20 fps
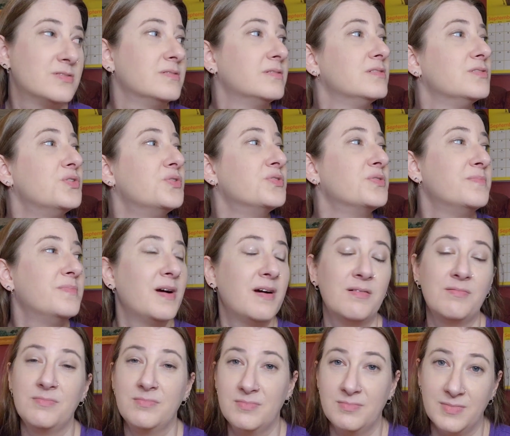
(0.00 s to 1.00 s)
told him
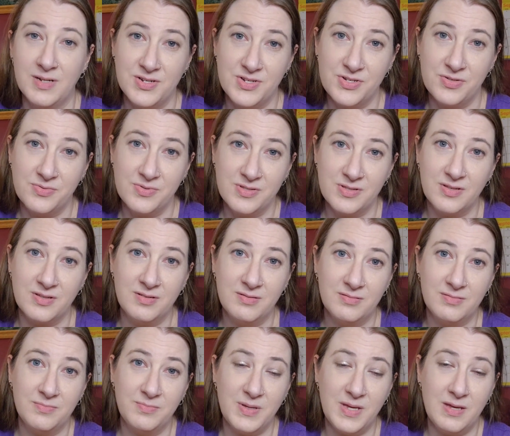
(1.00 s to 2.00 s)
how much it was
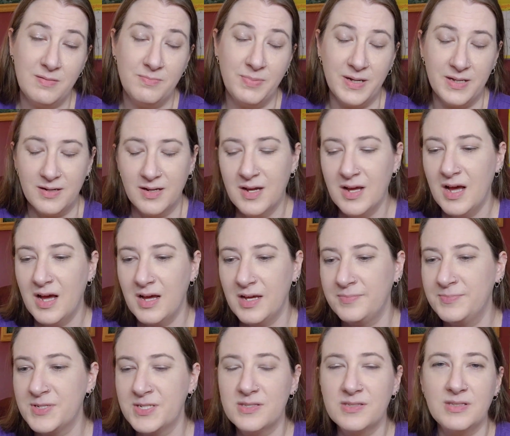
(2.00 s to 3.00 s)
gonna be. But I
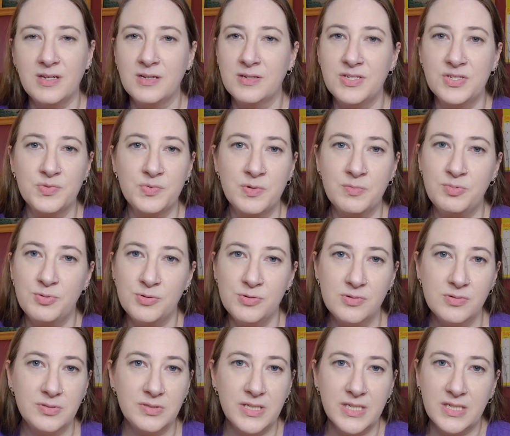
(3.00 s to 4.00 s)
just want to
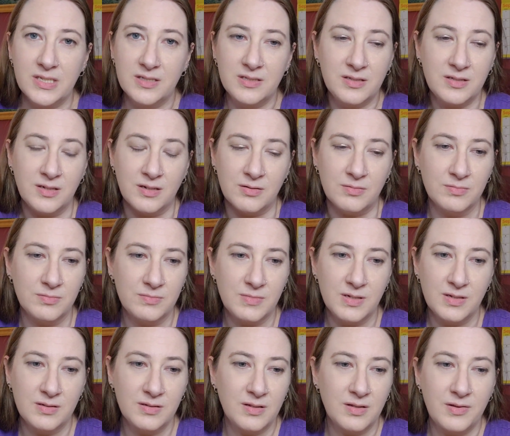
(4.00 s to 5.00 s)
pull, like, you know,
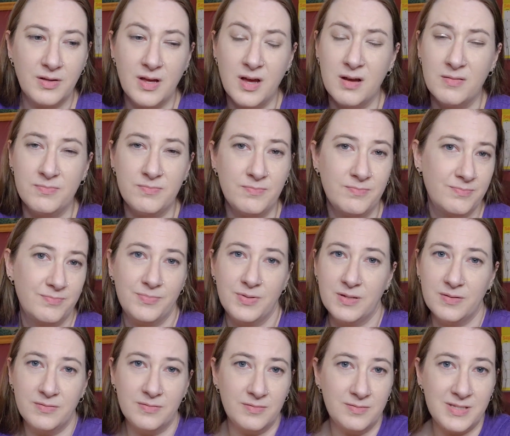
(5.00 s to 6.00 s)

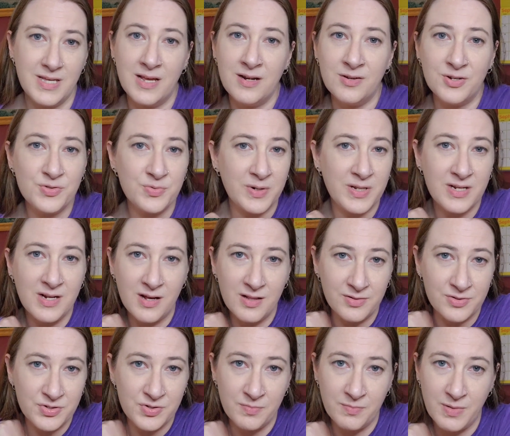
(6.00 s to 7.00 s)
$10 or
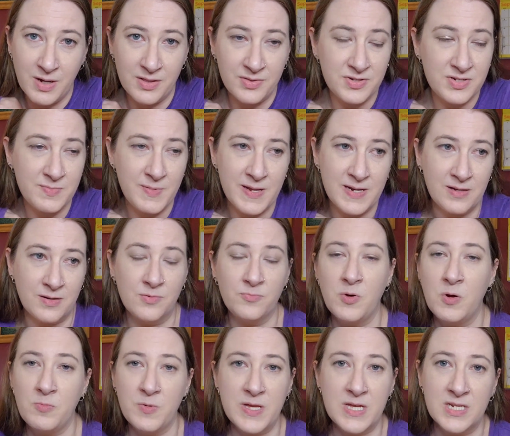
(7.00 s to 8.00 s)
$20 a month, depending on
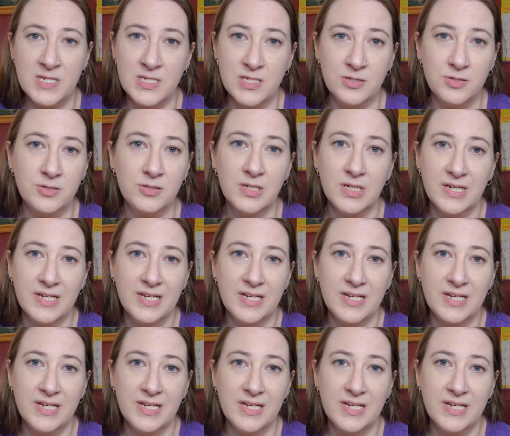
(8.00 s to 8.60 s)
what we can do,